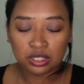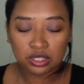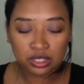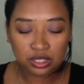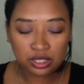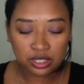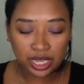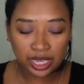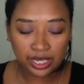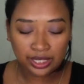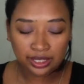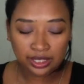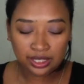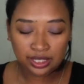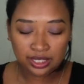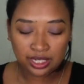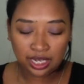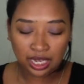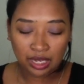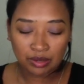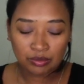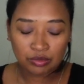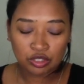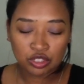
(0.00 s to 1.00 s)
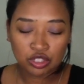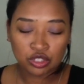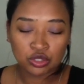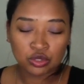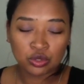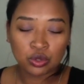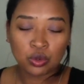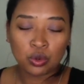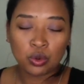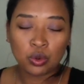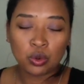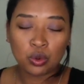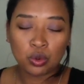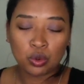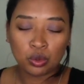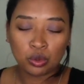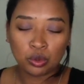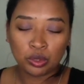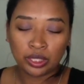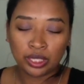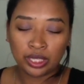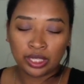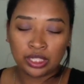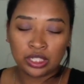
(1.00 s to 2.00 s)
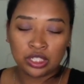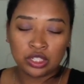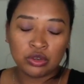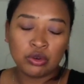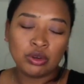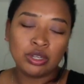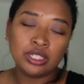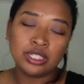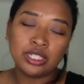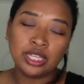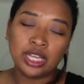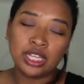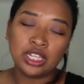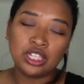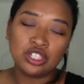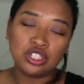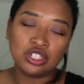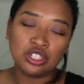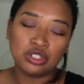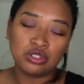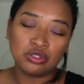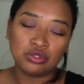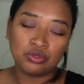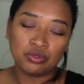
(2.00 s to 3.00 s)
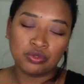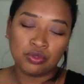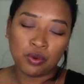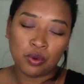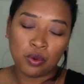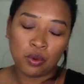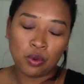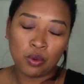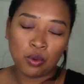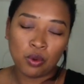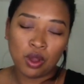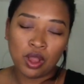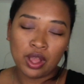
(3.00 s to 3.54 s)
take this time to just call in your intention for